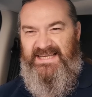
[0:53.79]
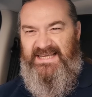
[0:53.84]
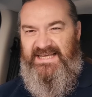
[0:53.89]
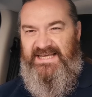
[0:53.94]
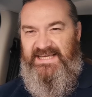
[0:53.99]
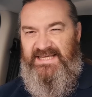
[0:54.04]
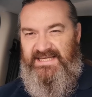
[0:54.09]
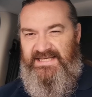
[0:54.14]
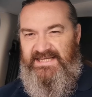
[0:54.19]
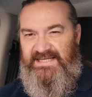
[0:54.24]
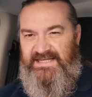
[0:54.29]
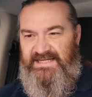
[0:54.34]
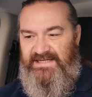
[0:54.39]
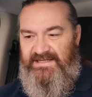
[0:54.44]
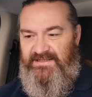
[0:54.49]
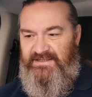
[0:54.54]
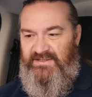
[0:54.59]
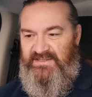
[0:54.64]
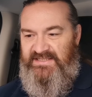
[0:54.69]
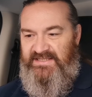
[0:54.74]

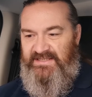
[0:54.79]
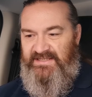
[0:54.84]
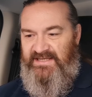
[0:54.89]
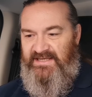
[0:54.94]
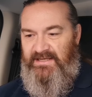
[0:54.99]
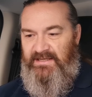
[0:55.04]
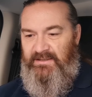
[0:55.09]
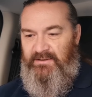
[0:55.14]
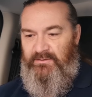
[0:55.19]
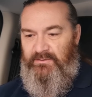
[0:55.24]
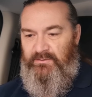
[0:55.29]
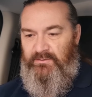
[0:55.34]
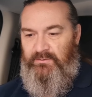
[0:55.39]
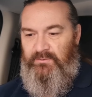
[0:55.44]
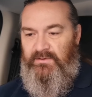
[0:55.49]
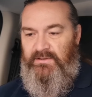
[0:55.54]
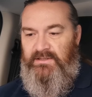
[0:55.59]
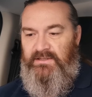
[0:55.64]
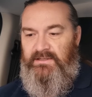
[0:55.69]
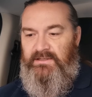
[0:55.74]
keen to
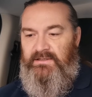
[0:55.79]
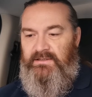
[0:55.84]
kill,